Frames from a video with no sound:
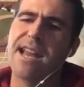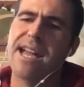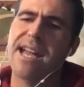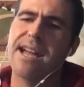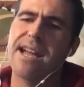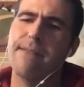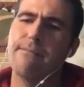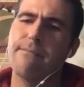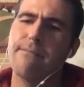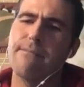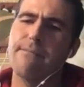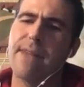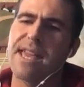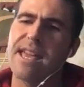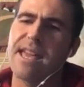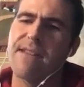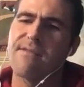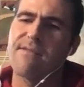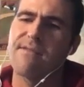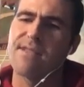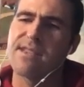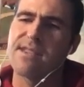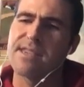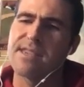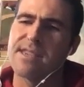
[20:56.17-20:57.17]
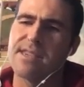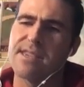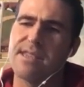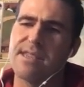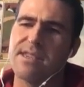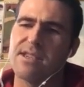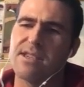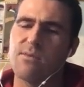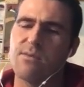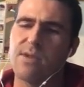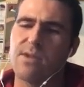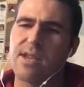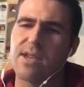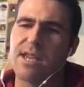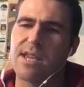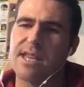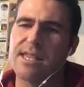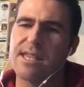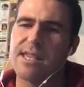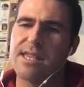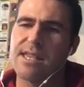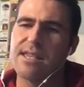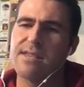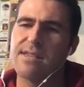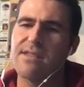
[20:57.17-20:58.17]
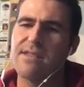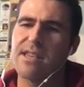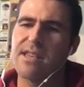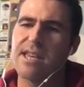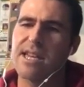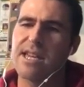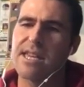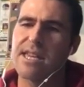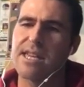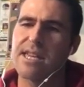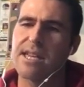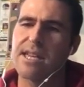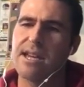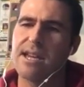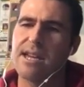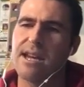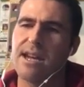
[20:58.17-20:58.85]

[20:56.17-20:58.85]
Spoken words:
I got Mike Evans this week. I just feel like